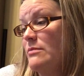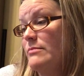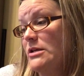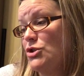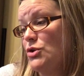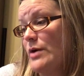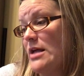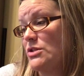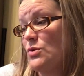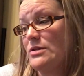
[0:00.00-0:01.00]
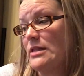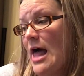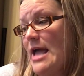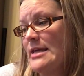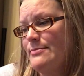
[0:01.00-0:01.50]
Mr. Russell was
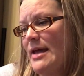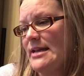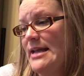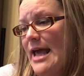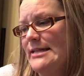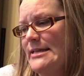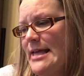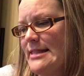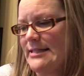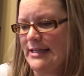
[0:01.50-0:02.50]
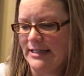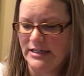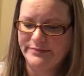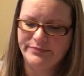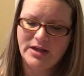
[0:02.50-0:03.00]
lying in bed gazing at the
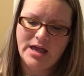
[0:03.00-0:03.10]
ceiling.